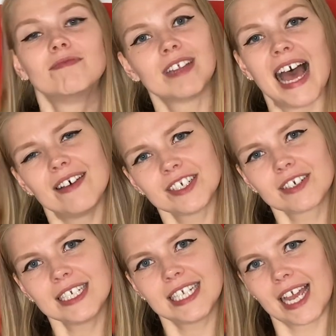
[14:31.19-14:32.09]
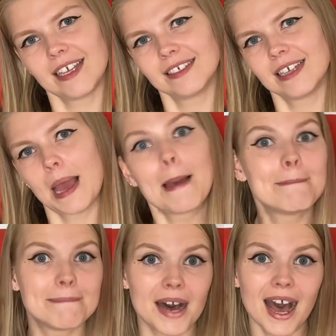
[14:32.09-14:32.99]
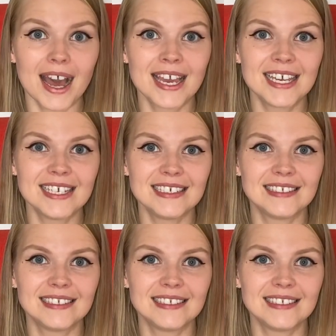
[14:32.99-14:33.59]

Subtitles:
Have a great day. Bye.